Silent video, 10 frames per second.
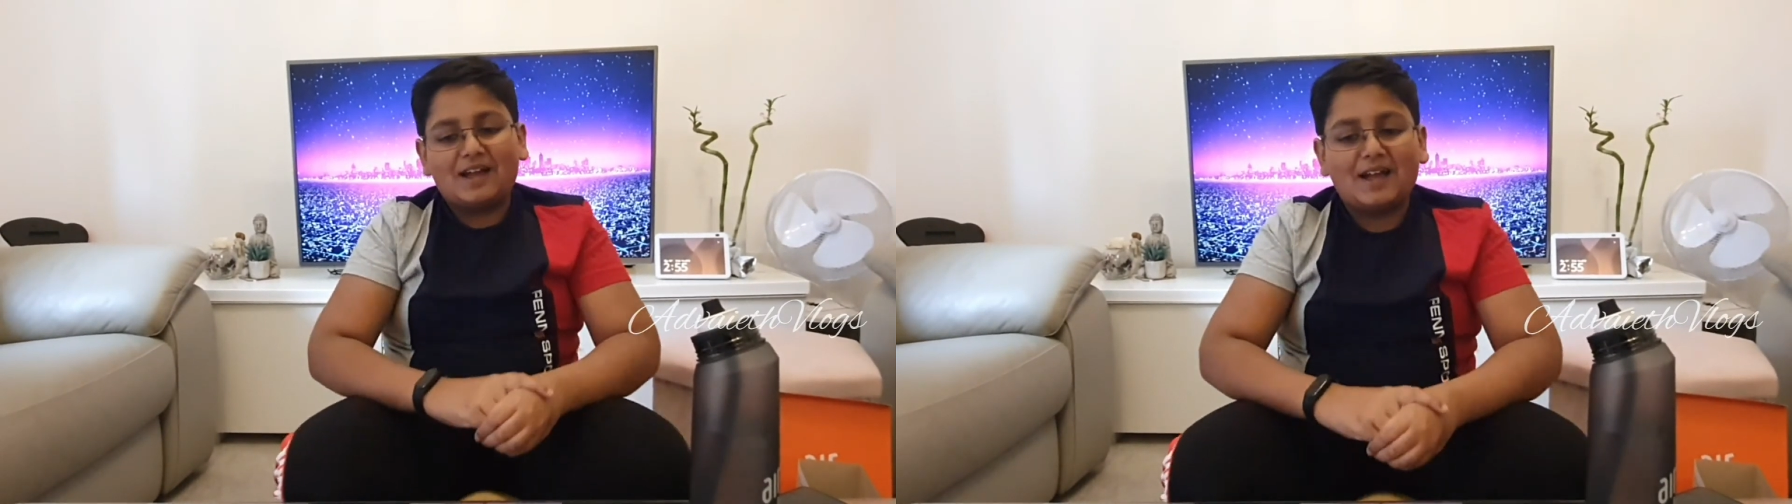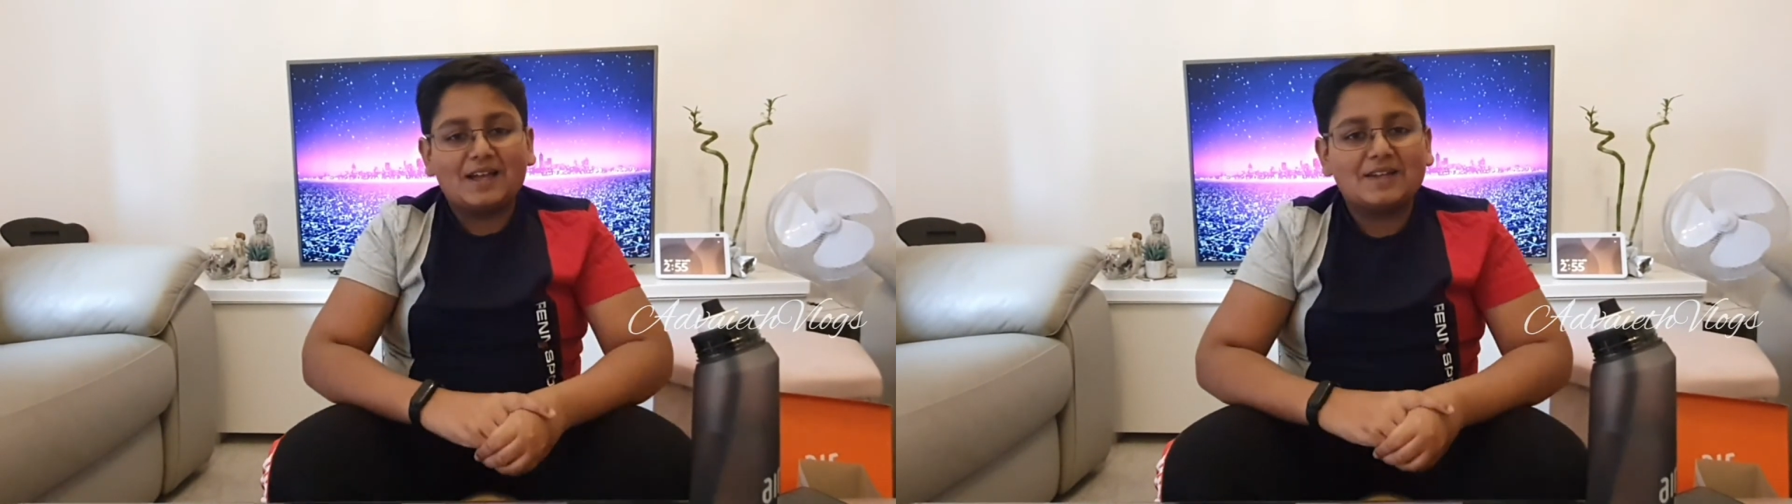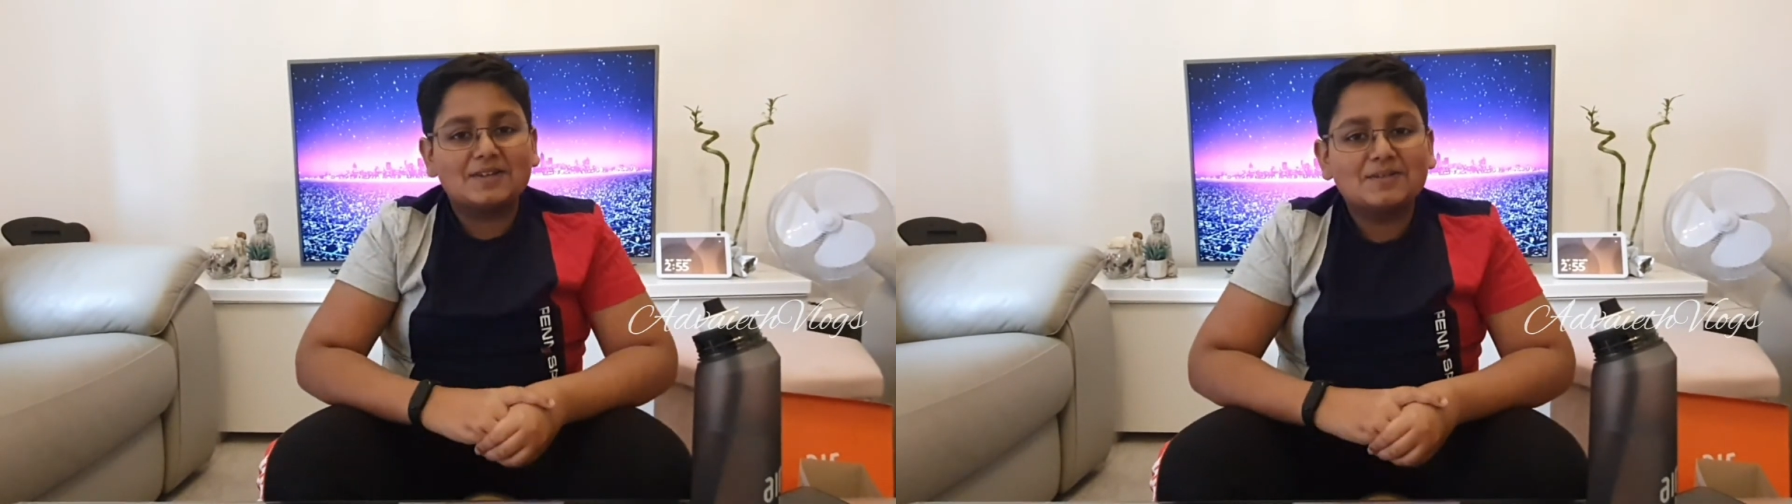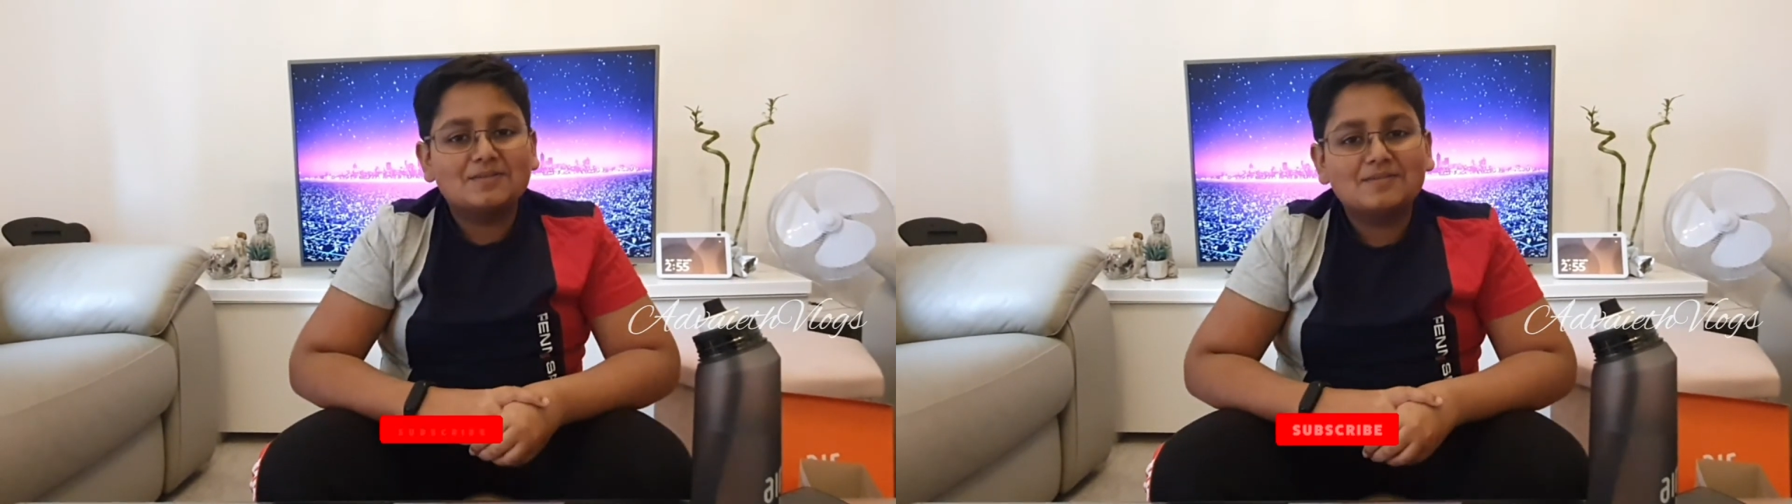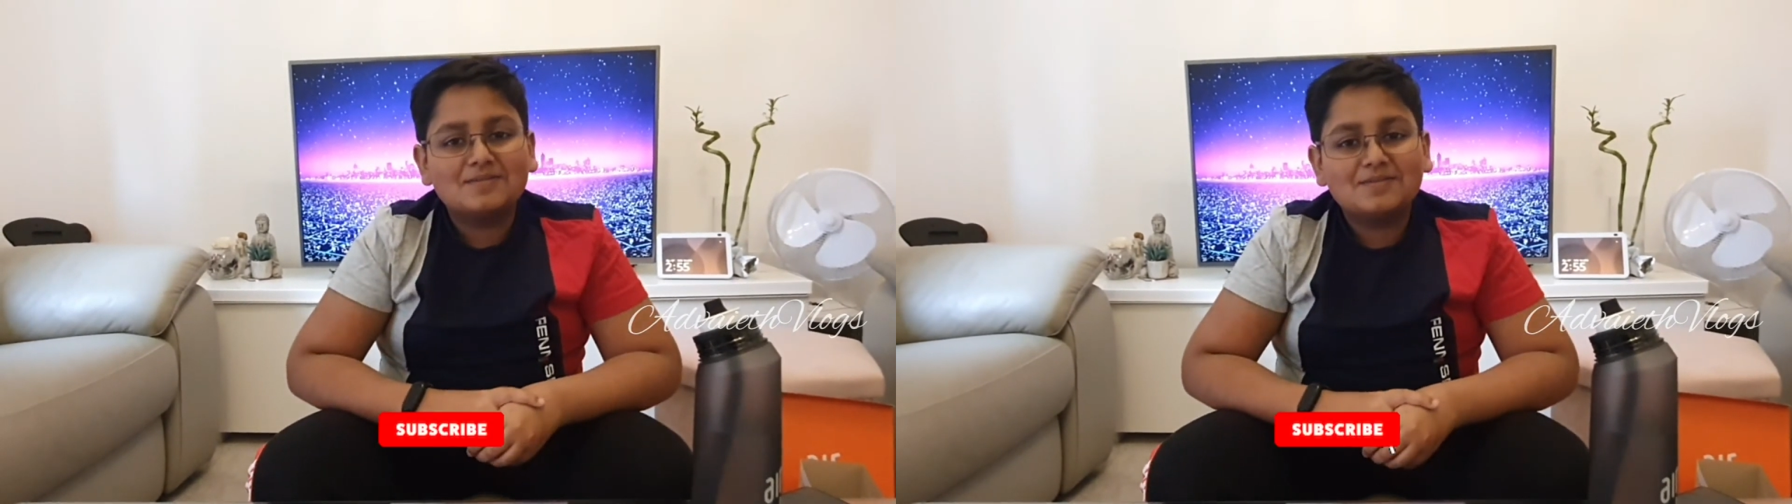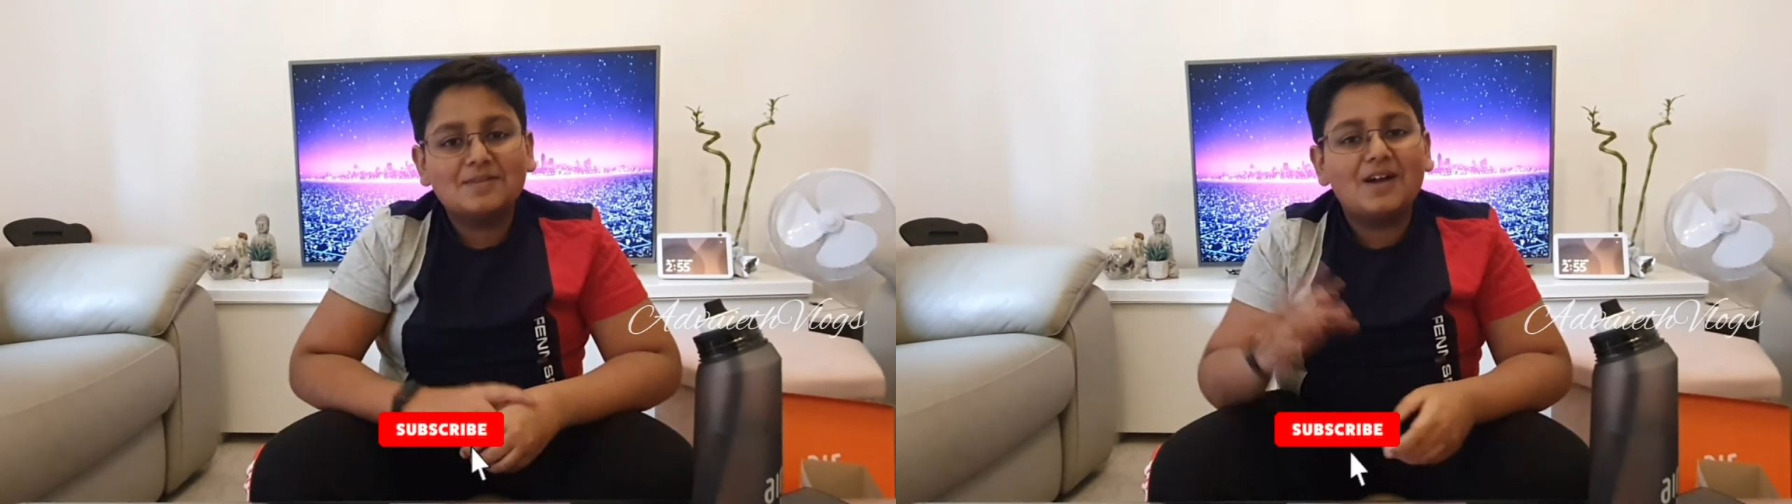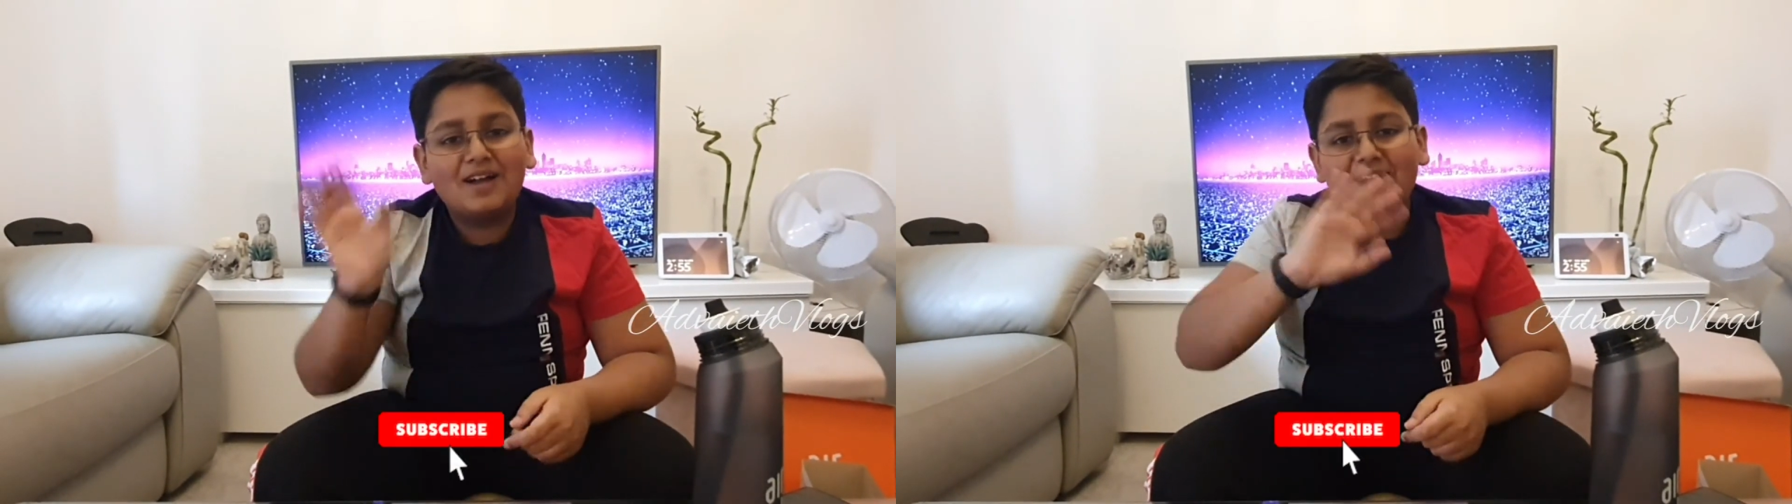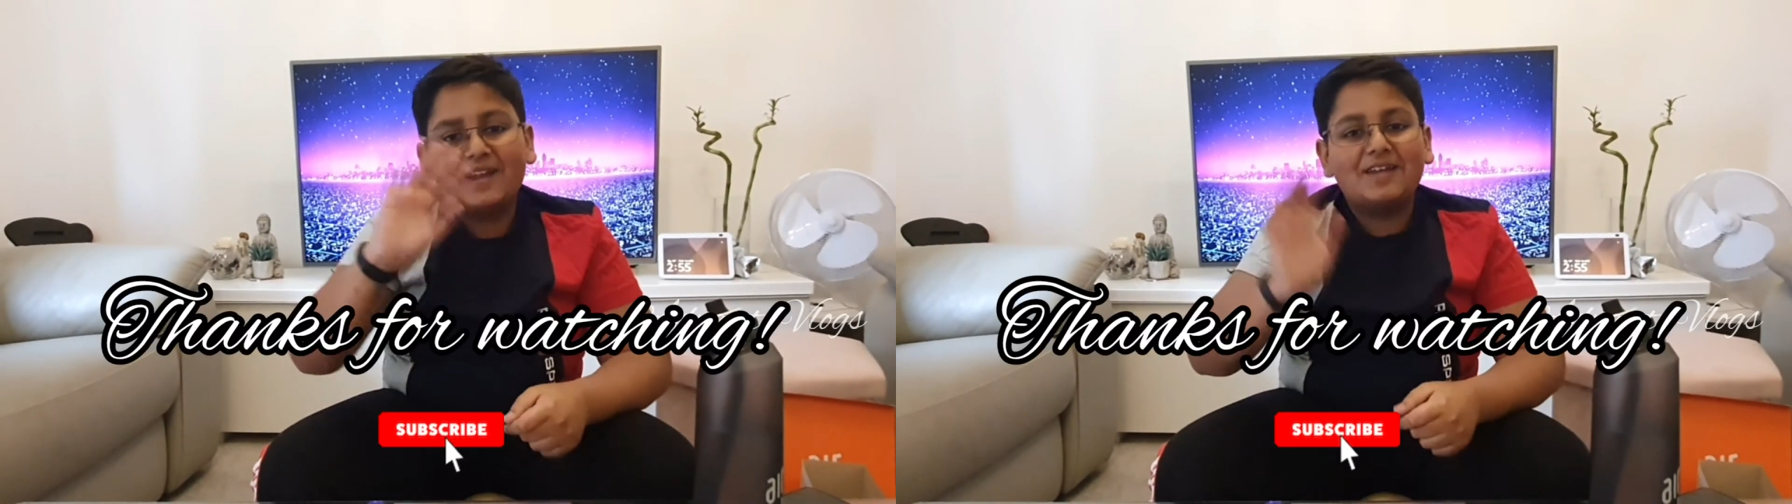and
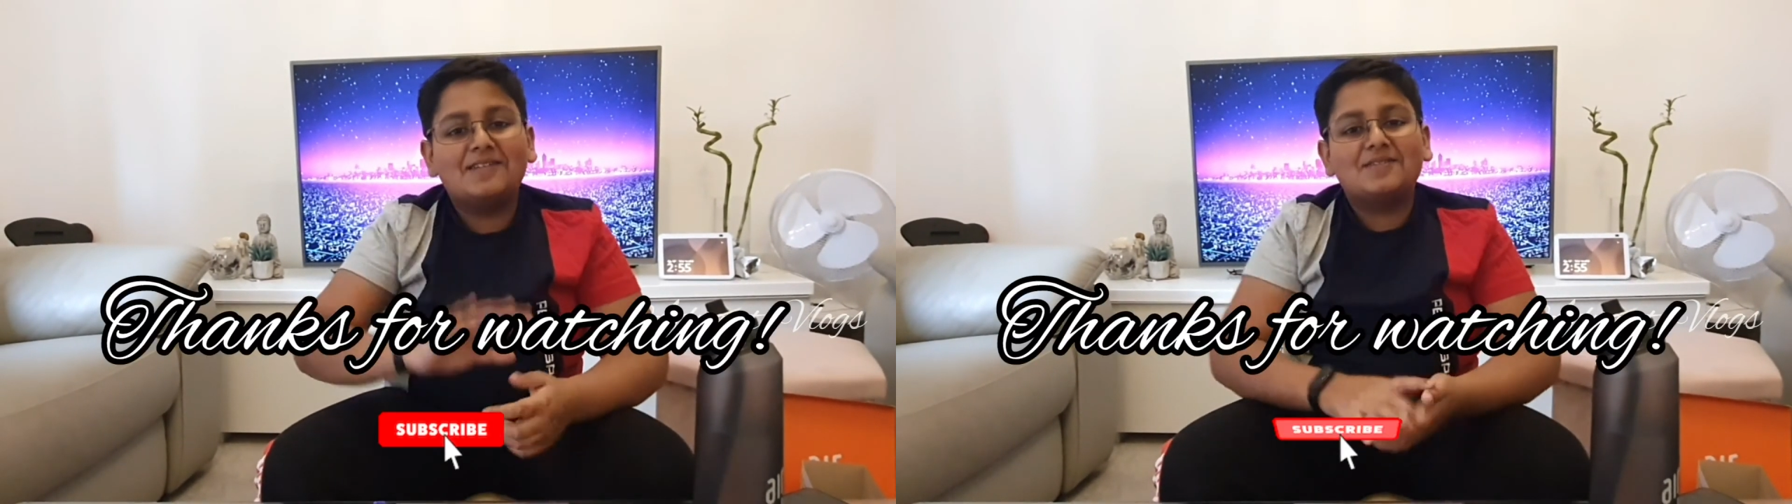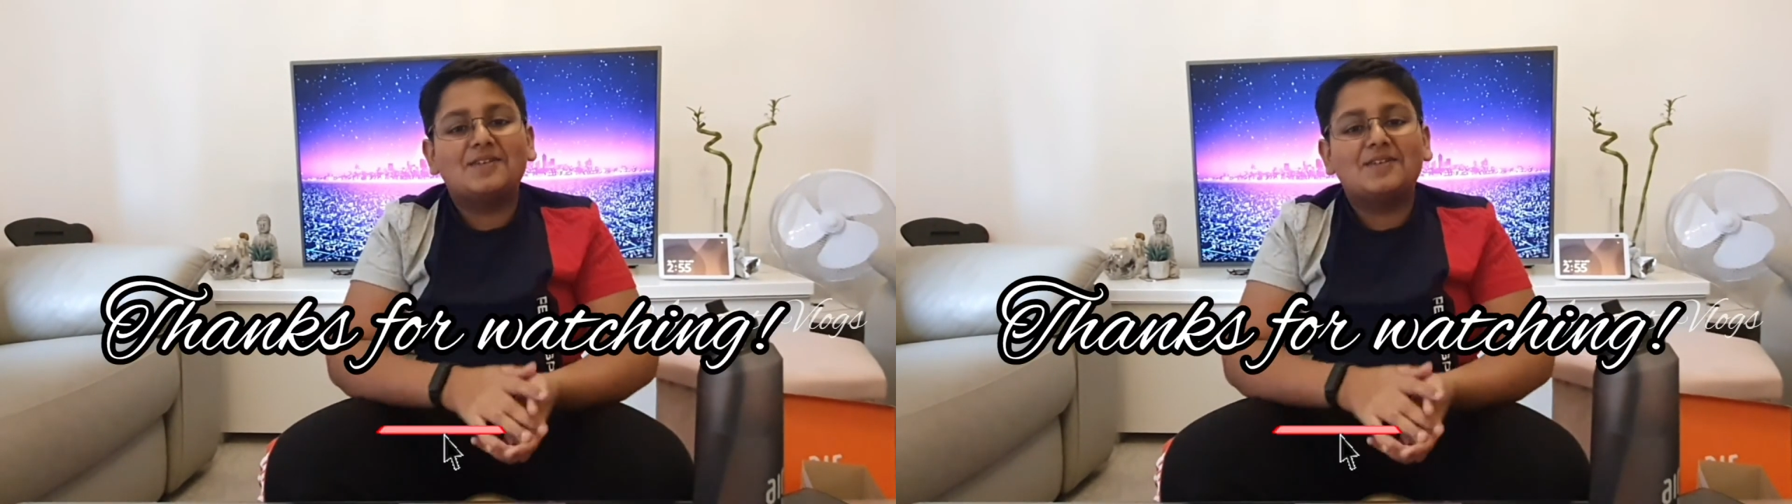bye.